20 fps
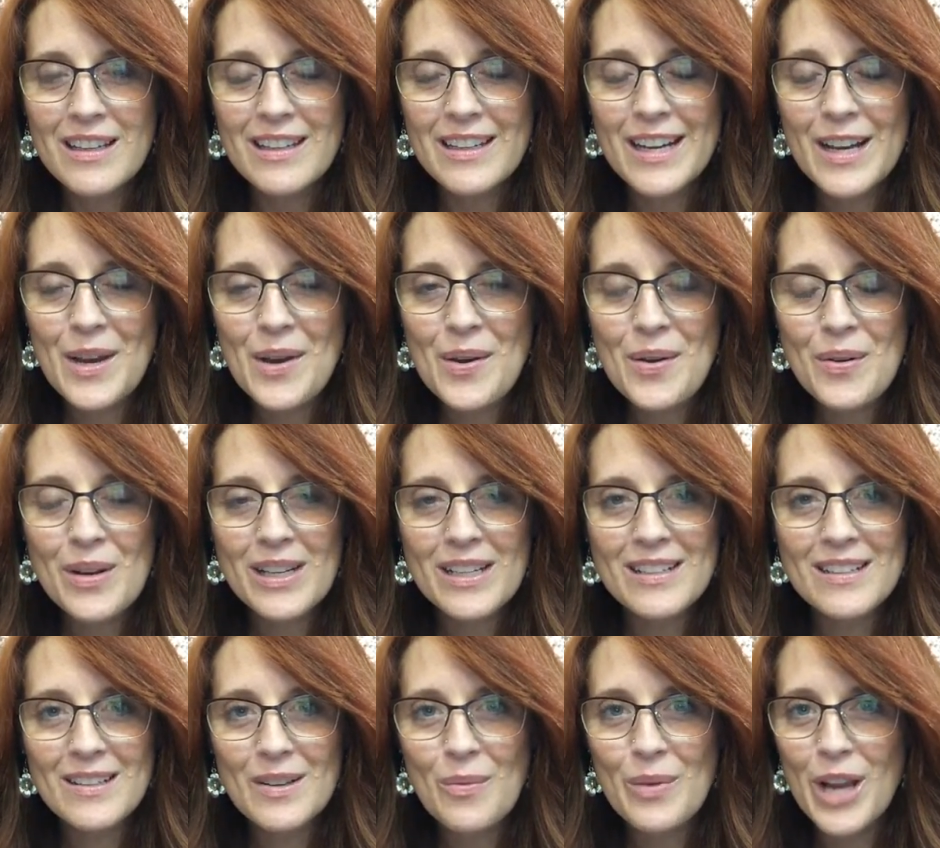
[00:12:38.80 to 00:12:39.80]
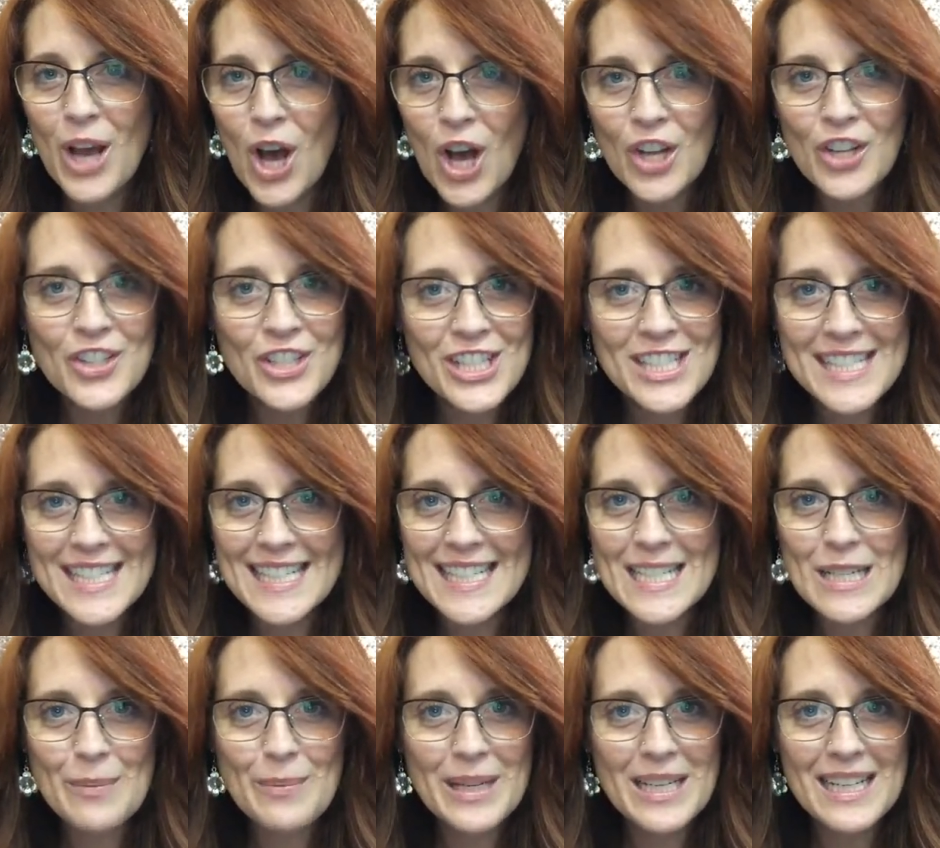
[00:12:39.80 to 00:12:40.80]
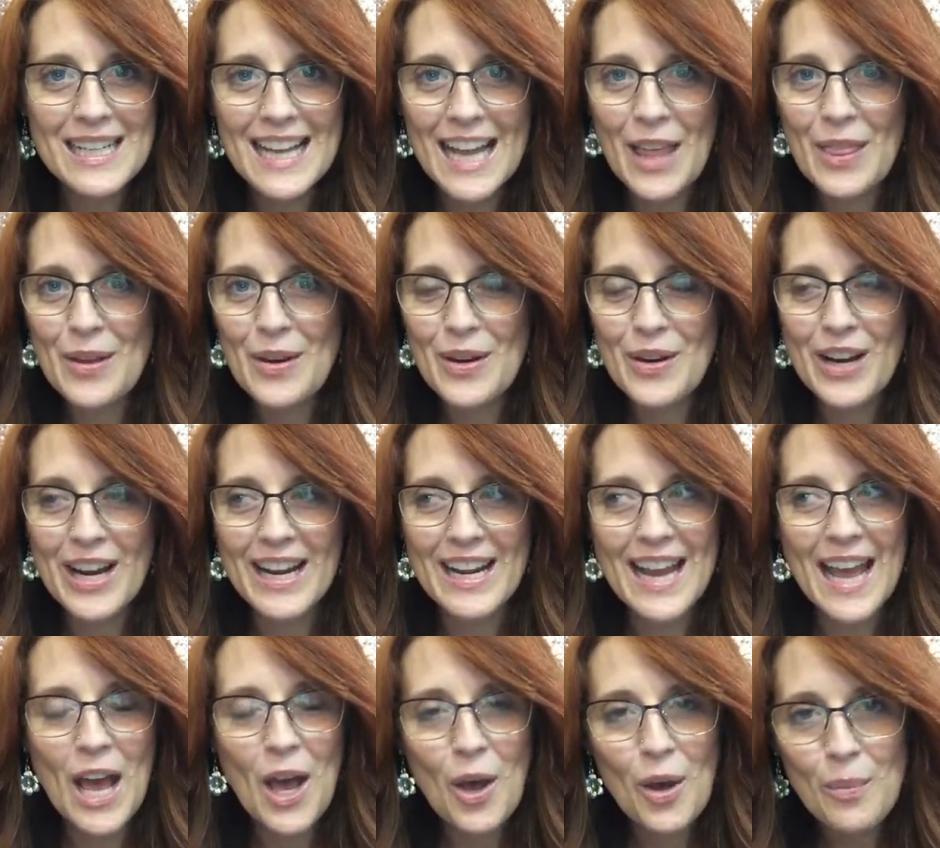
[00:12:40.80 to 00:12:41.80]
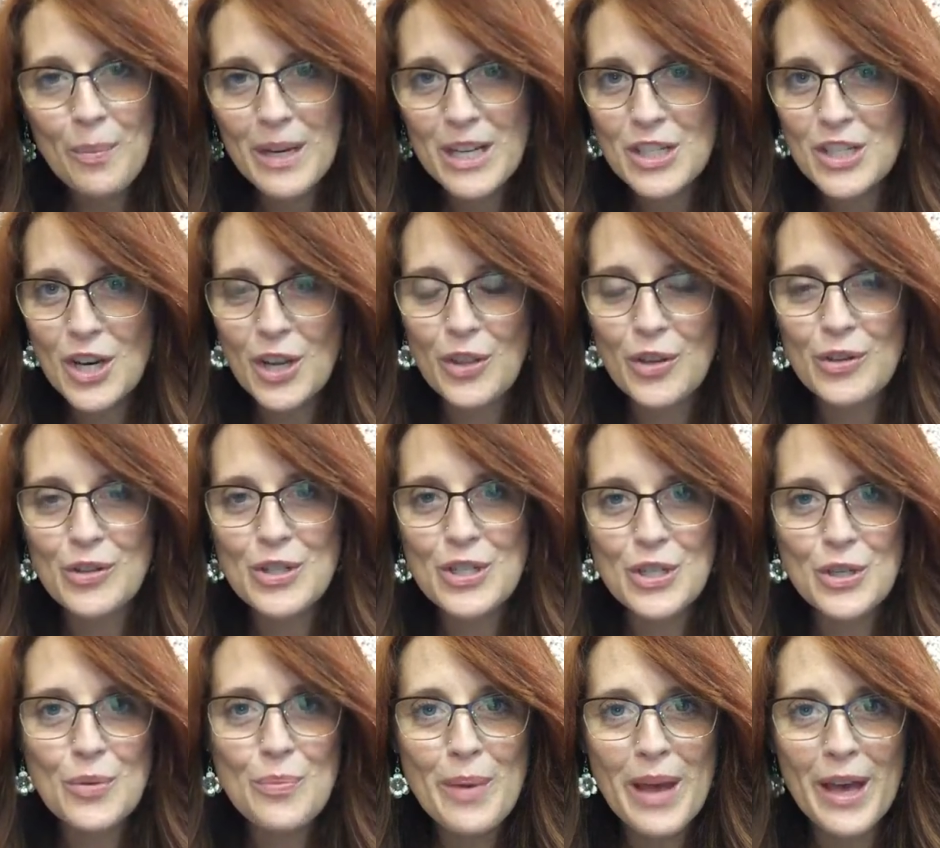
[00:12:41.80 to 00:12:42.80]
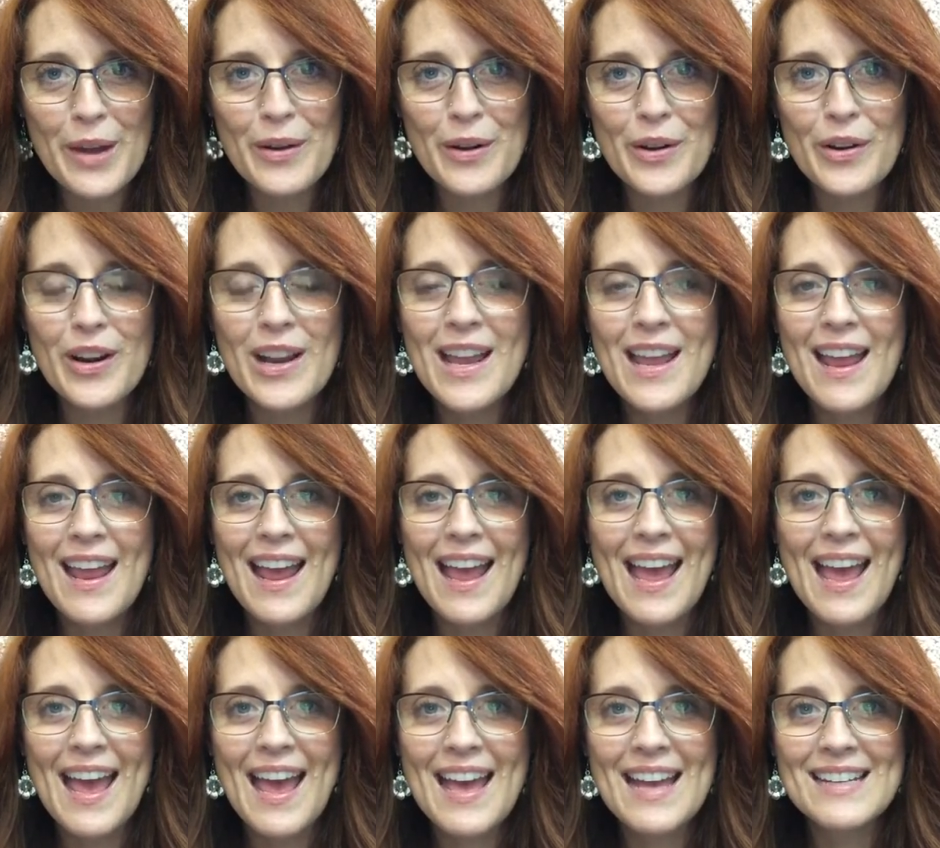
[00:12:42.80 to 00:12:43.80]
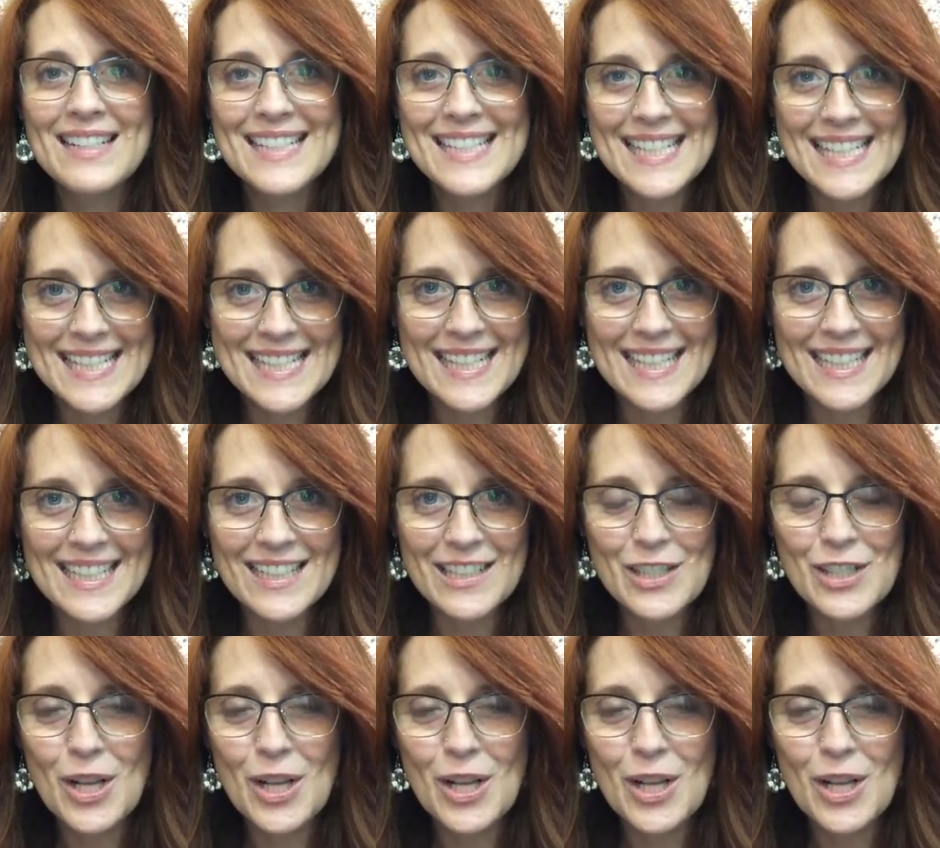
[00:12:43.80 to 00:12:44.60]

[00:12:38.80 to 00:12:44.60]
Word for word: you know, we all just need to be together and help each other do better and succeed.